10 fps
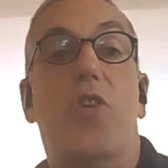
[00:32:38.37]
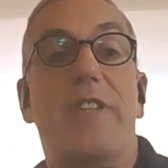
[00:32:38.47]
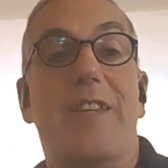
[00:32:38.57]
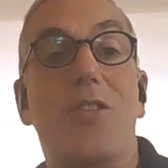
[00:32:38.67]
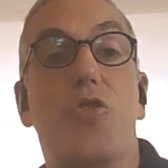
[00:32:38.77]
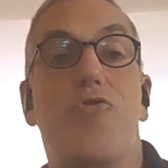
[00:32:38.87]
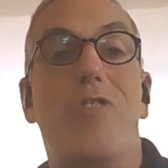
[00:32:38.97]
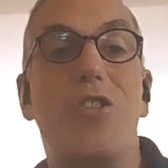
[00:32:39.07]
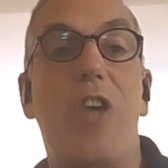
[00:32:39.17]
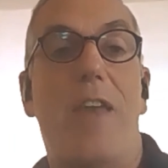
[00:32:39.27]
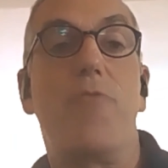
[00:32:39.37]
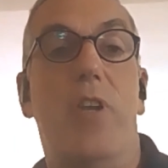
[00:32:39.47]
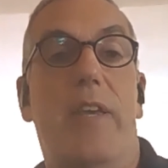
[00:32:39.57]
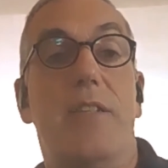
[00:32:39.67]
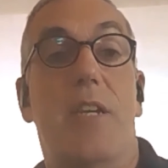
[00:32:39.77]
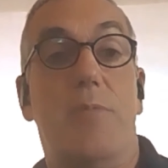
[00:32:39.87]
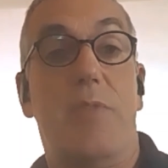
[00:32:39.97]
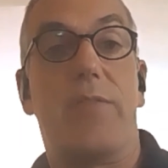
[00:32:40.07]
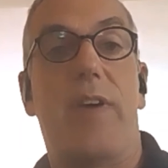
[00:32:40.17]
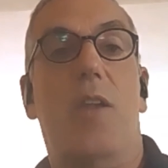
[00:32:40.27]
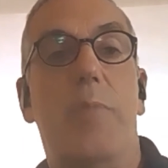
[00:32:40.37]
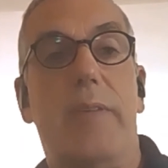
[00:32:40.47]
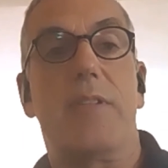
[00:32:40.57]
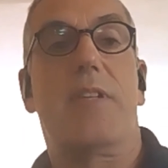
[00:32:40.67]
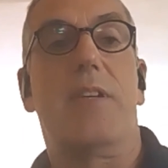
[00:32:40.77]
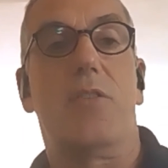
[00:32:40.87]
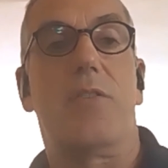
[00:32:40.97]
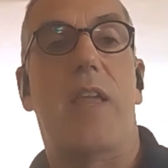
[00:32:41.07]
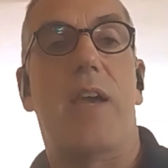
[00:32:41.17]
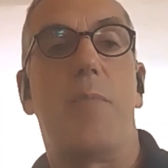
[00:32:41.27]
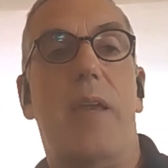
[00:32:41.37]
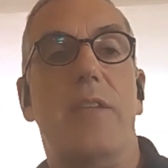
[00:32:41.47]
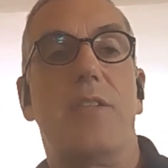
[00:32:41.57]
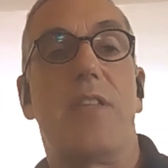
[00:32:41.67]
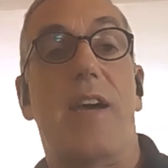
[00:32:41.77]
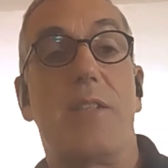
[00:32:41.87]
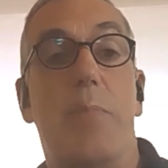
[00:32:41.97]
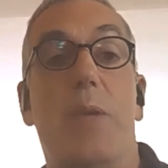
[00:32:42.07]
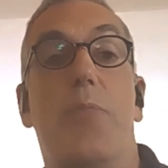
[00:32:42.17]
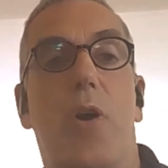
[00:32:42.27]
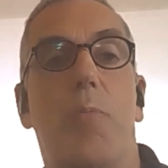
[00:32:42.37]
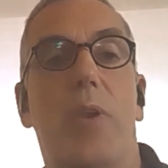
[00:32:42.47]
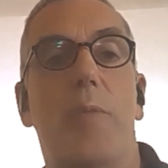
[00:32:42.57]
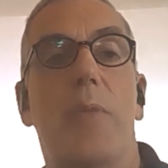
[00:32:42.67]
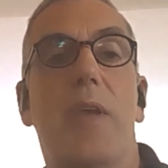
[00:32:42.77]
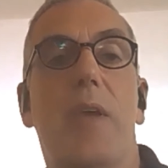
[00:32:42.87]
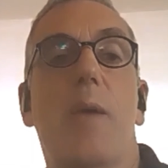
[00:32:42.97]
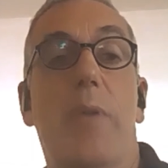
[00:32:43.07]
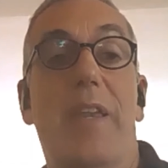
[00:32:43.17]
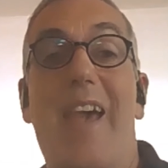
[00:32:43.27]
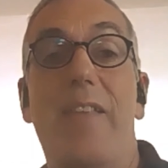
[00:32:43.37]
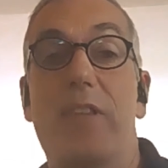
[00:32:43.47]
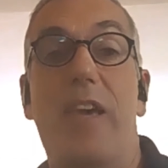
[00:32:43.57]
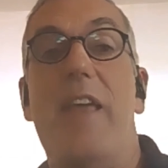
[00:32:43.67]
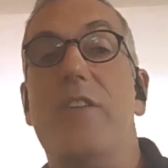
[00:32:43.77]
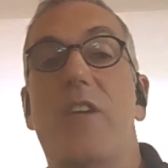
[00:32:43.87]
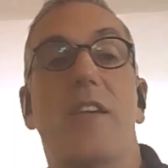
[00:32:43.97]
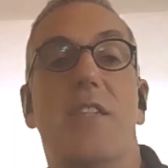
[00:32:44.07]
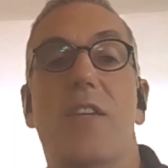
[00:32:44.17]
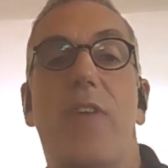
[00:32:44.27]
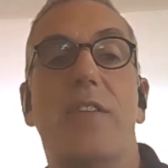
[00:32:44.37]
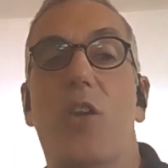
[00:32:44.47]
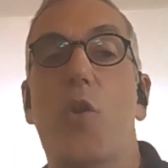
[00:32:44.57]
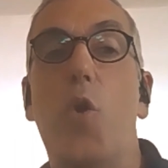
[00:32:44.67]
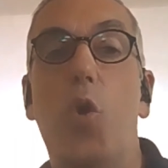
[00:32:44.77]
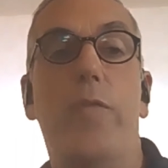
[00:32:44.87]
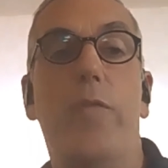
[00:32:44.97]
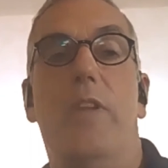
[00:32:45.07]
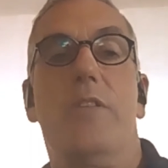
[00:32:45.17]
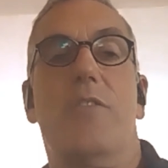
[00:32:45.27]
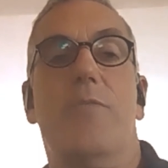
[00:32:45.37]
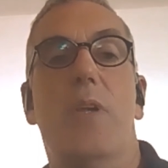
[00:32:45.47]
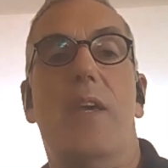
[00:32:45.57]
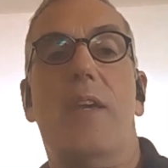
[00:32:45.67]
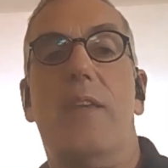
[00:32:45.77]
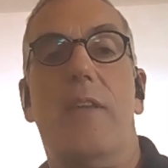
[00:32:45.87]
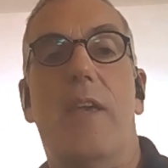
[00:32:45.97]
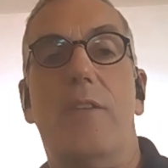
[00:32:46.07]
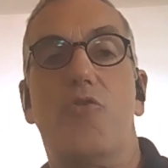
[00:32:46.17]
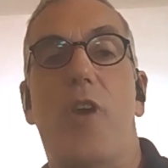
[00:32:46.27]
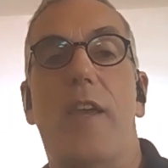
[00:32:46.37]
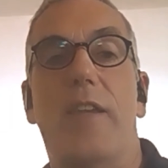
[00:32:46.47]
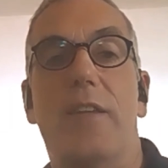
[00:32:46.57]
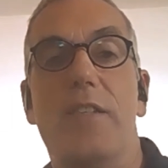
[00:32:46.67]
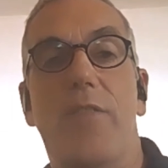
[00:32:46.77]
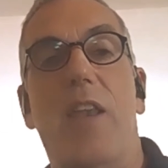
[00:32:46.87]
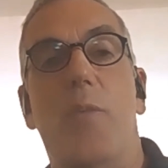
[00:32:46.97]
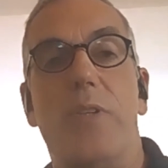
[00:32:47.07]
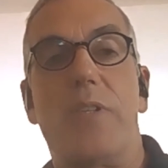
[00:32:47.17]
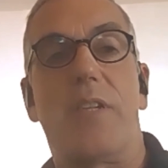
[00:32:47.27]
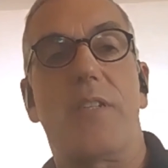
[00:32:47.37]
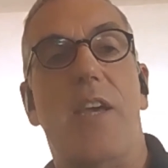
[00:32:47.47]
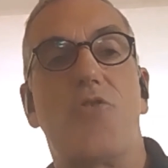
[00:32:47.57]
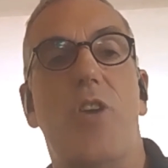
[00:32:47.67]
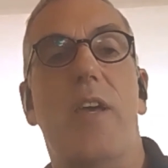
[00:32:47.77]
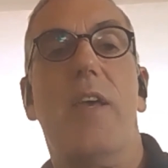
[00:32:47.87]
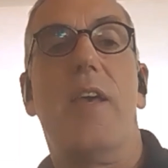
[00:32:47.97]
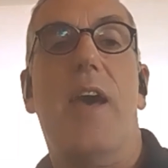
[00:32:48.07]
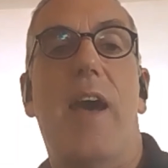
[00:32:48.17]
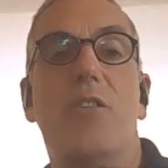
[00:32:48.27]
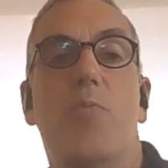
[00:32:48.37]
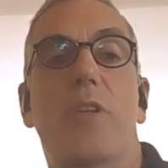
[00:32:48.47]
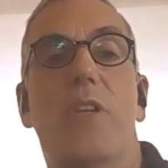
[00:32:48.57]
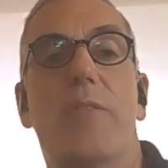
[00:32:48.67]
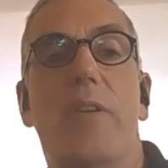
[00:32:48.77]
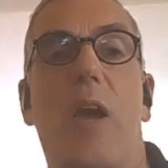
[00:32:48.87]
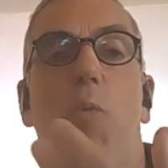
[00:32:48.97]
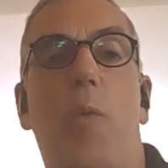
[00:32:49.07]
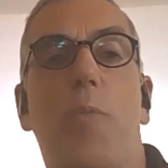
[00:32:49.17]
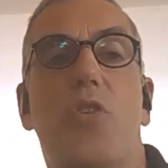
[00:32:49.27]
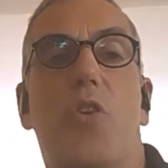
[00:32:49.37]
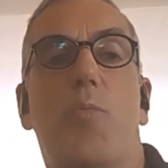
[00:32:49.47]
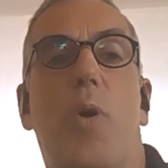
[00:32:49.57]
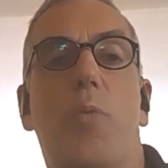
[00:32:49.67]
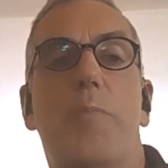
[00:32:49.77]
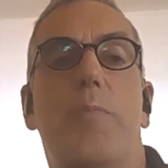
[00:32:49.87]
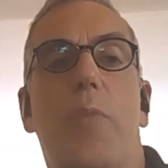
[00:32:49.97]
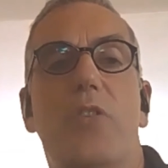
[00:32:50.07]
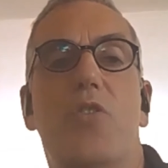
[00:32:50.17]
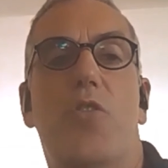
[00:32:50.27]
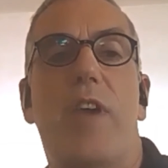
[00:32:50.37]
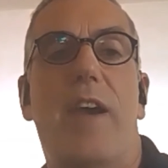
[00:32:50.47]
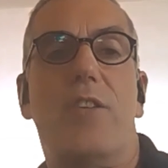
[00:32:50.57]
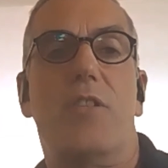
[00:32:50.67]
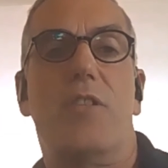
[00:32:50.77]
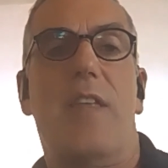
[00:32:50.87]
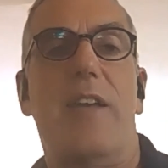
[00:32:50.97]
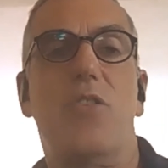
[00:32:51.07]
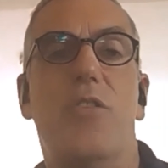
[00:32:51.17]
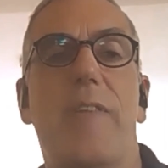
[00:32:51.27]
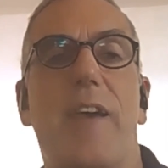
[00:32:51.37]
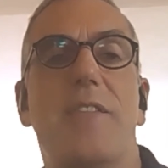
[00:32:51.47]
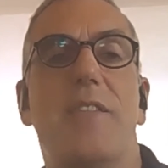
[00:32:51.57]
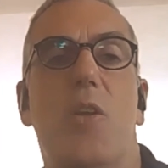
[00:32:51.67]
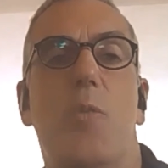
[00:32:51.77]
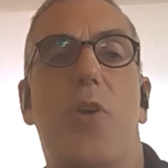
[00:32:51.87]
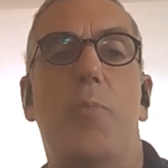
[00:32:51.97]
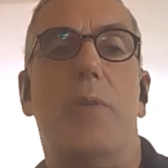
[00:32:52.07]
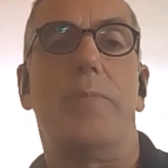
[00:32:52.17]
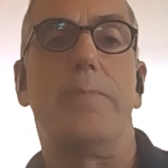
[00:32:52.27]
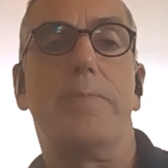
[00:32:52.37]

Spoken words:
industry generally in terms of developing the skills of line managers. That is a big problem. But again, the NHS has invested an awful lot of money in training and development, etc. I just wondered, you know, what's your reaction to that? Do you think that is still a problem?